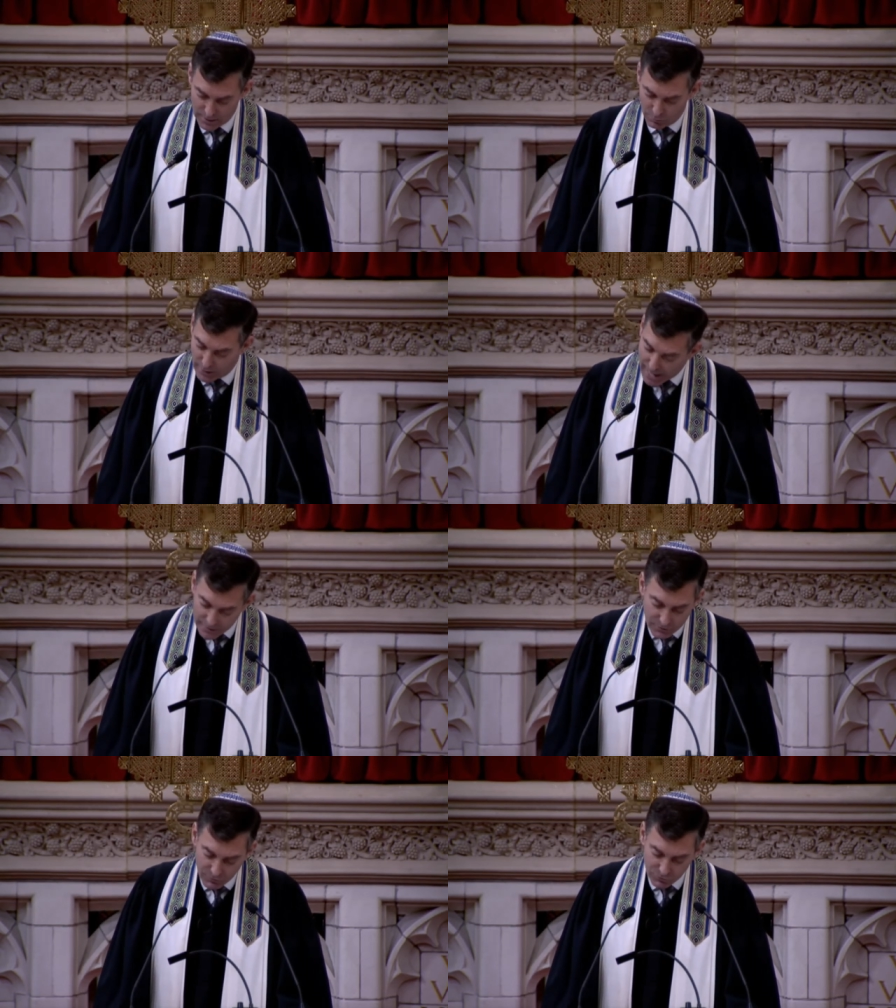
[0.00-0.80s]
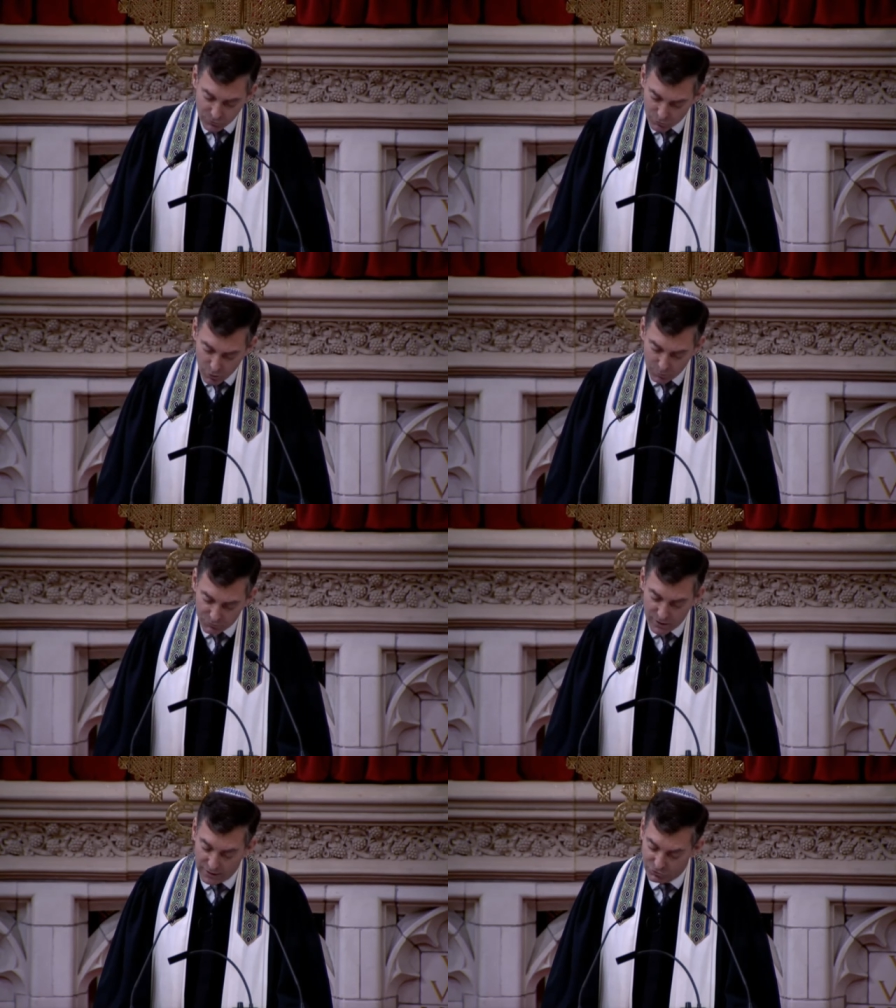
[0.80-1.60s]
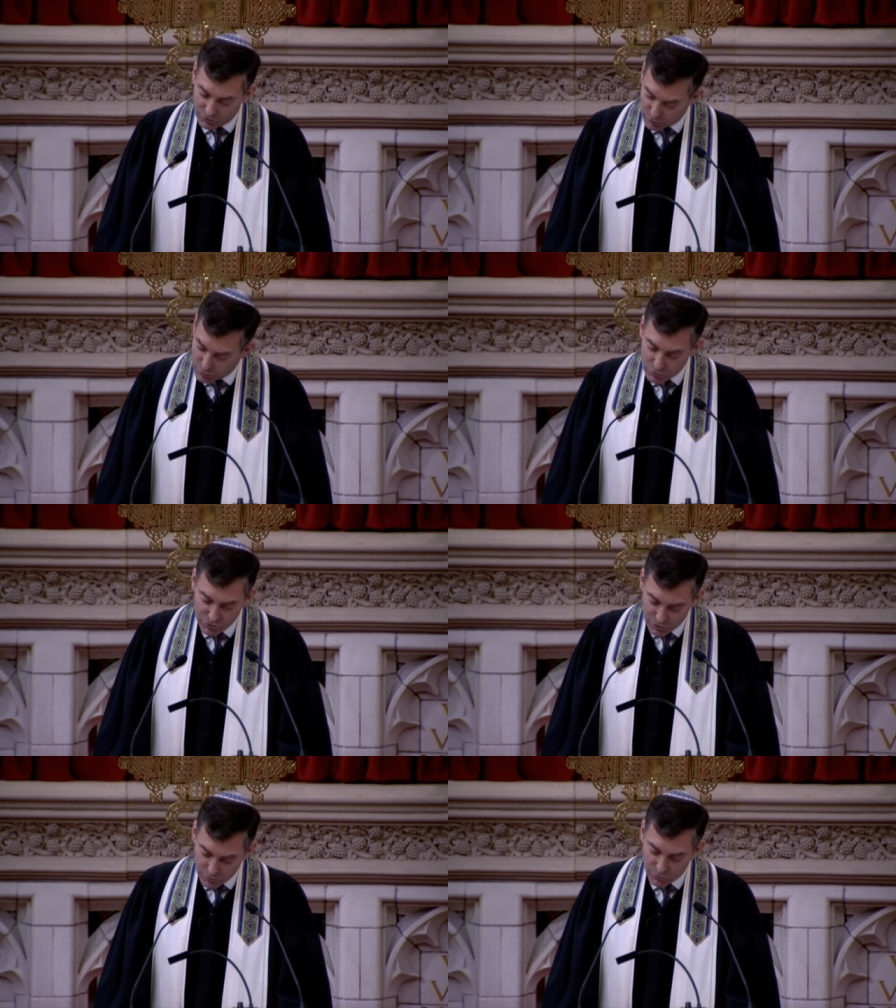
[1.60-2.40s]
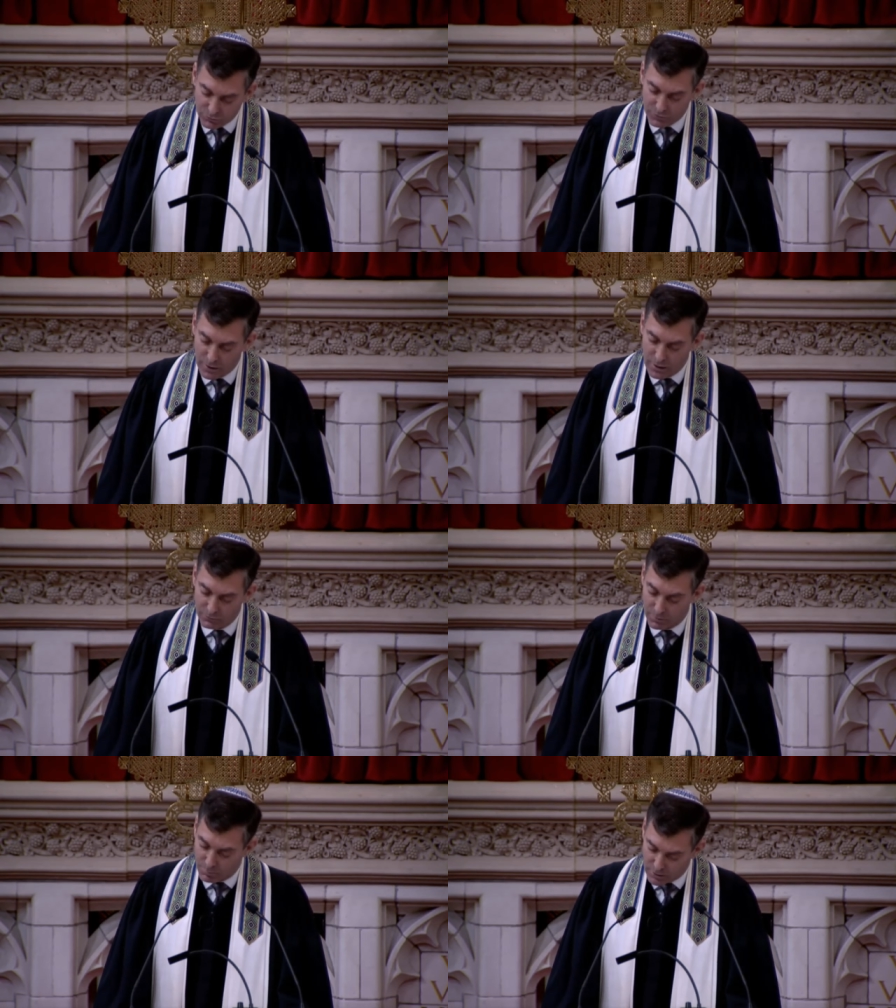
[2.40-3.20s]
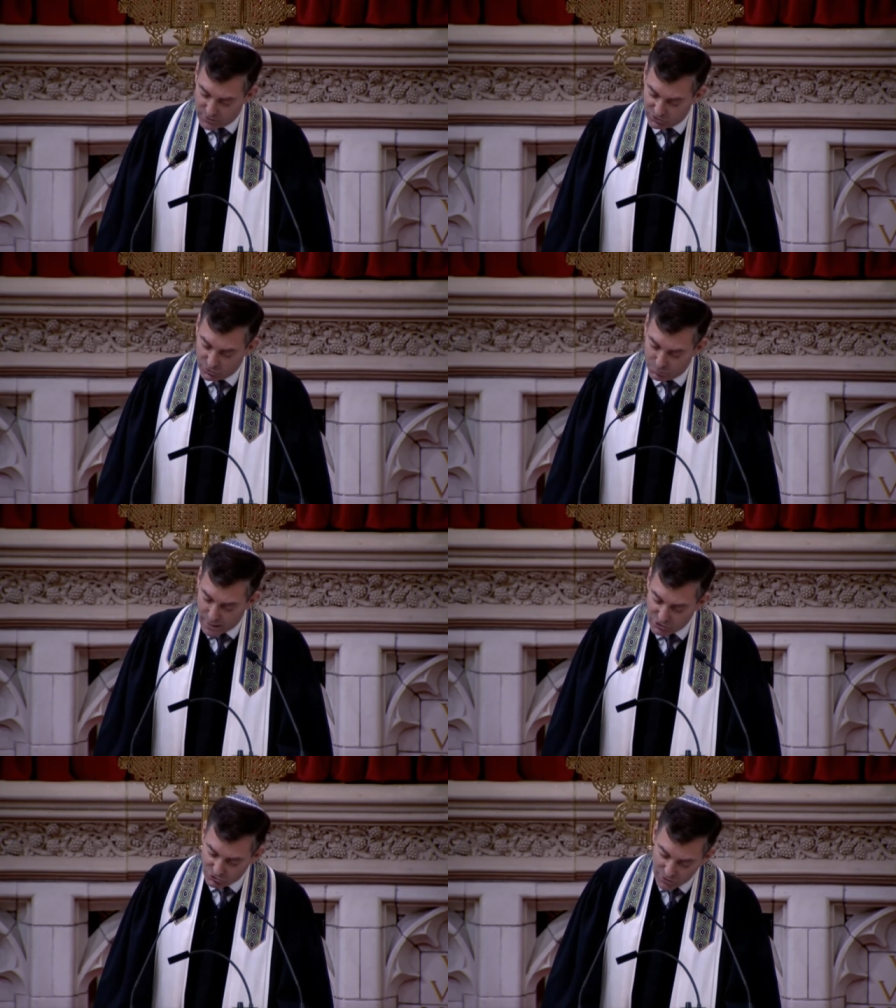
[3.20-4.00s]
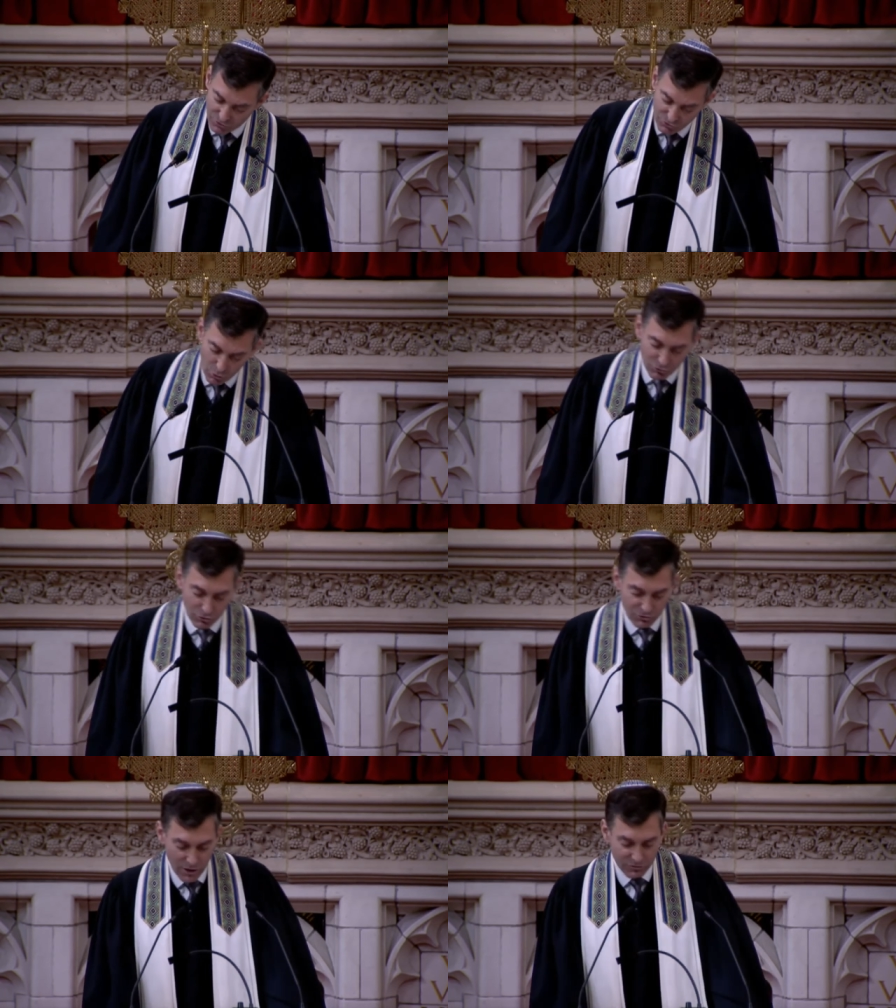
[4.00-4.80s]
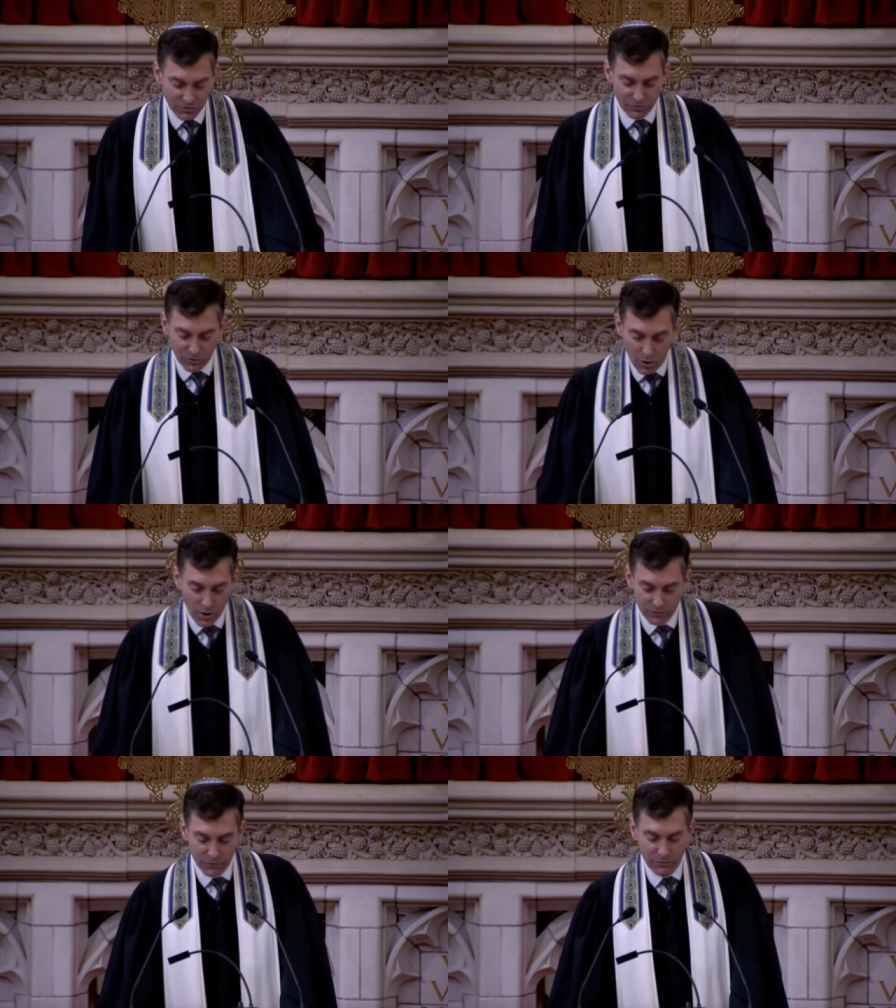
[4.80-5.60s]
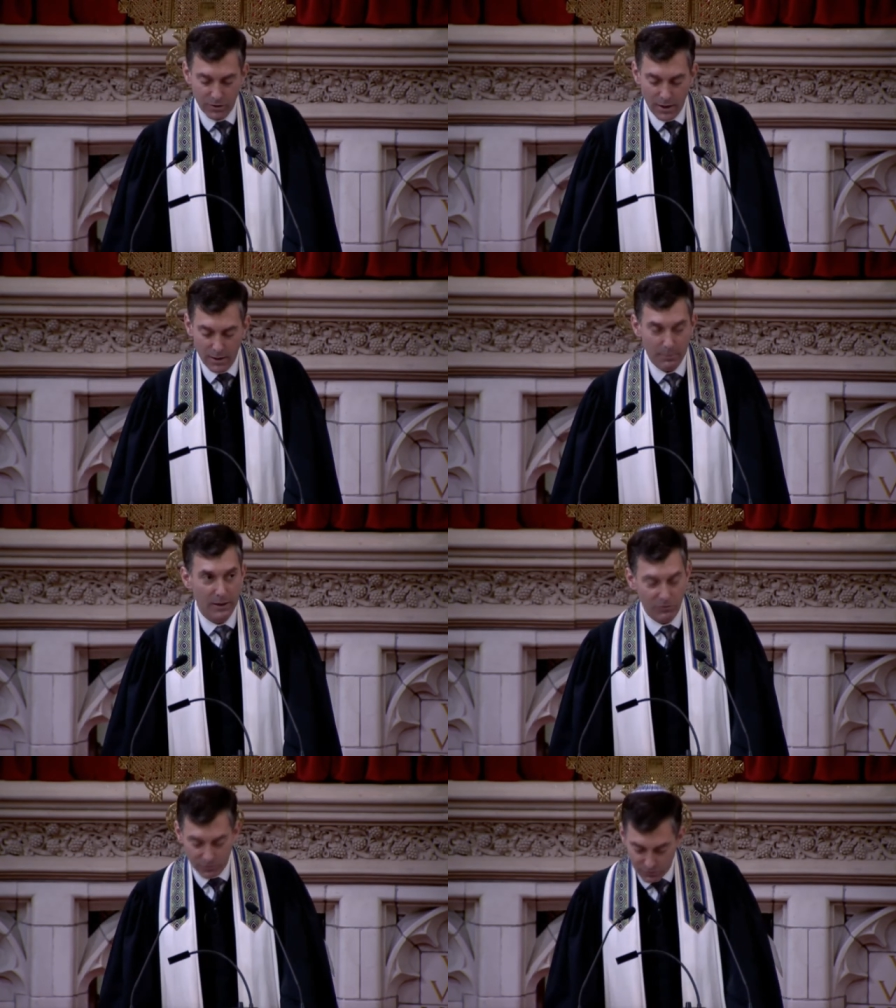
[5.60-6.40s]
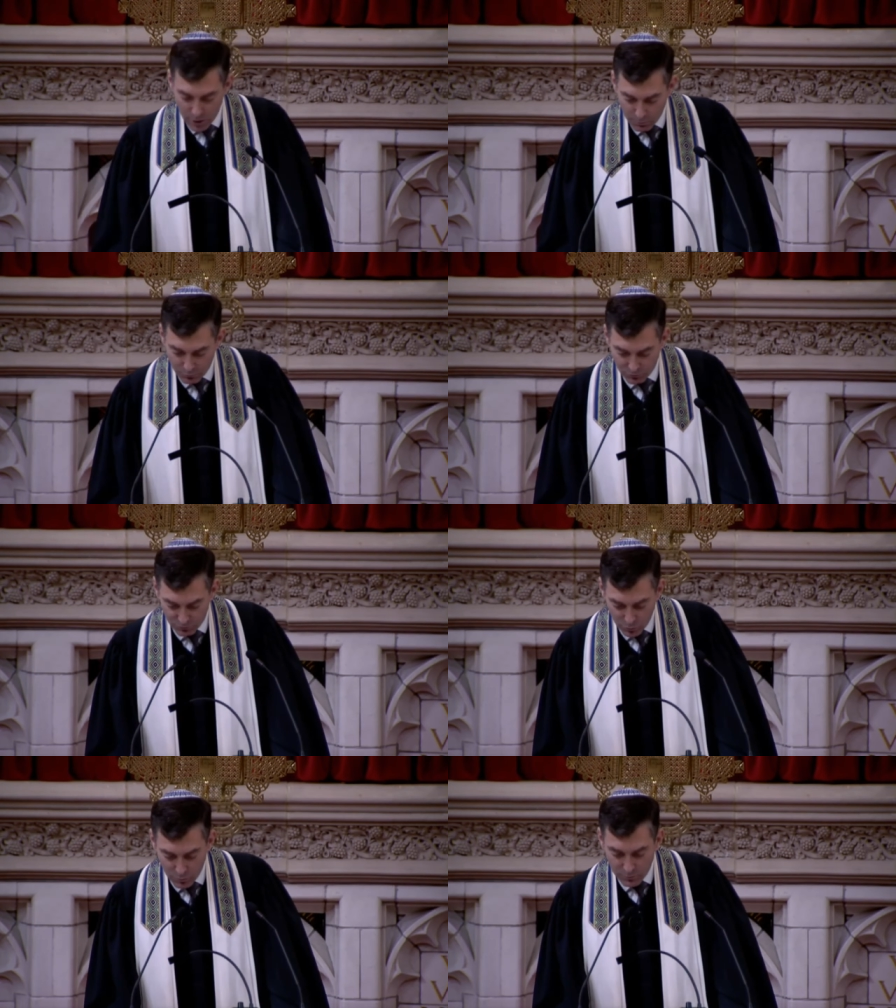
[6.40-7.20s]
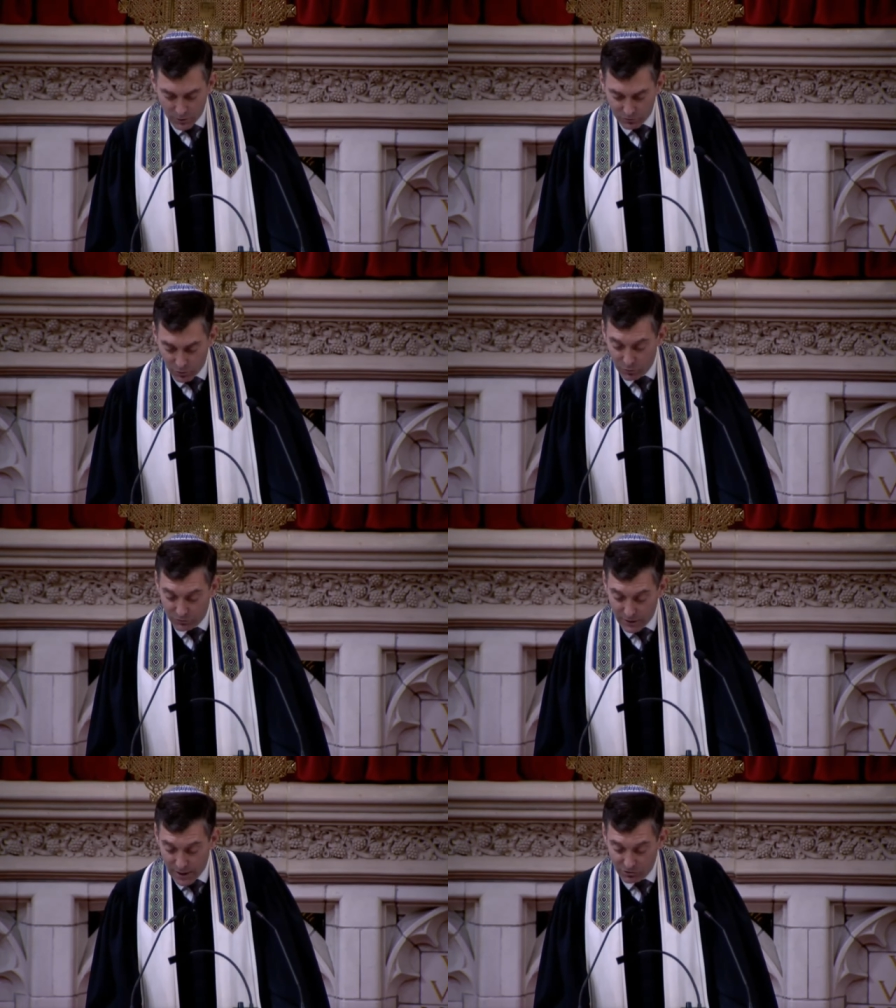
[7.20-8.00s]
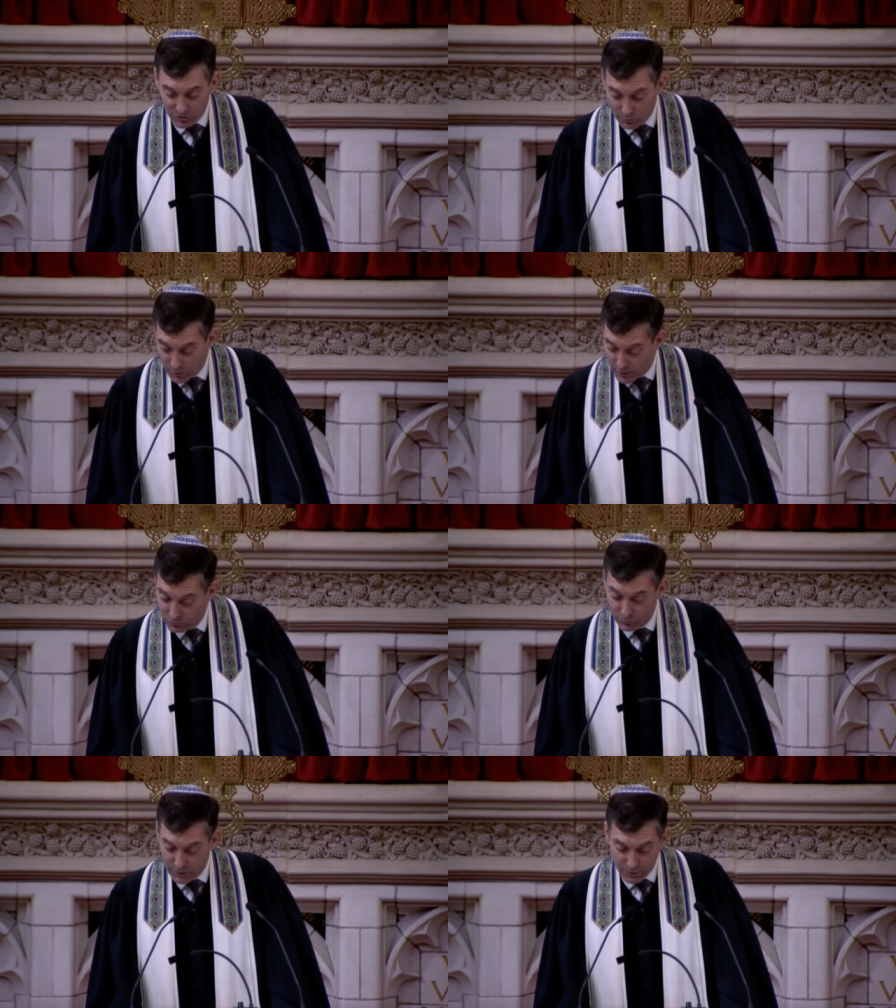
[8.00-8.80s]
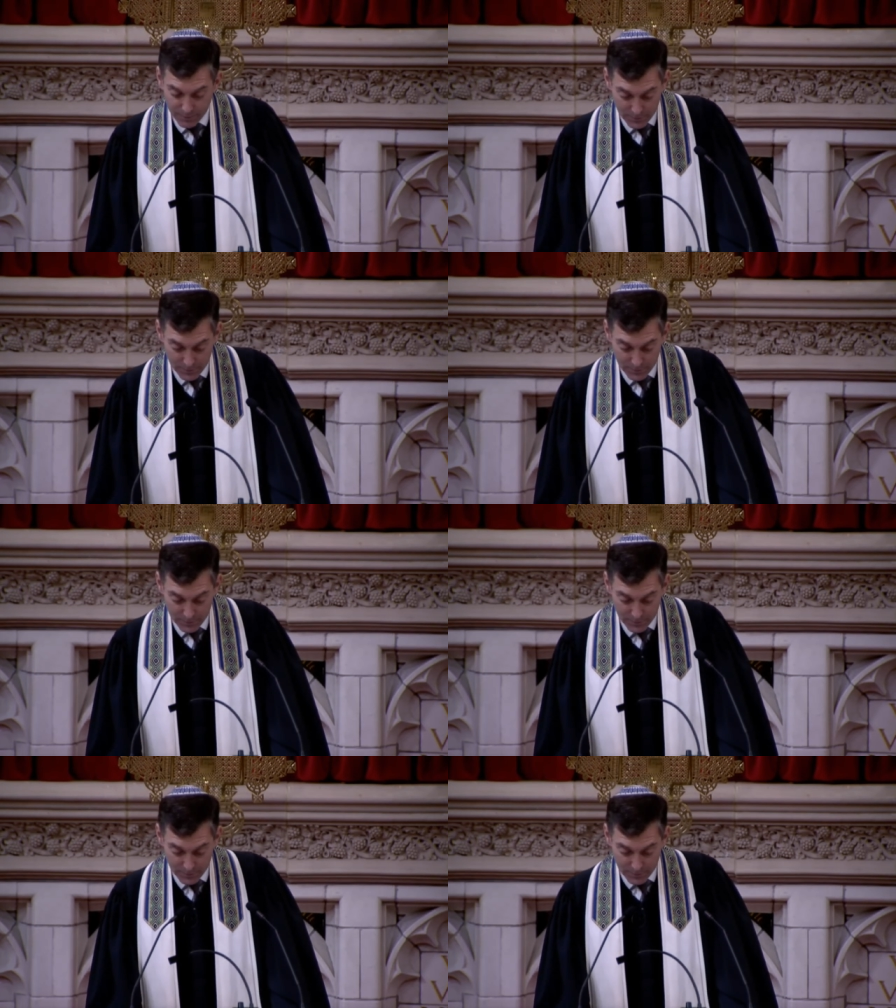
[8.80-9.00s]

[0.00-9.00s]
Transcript: When activist groups exclude Jews from participation in social justice causes because of their presumed association with Israel,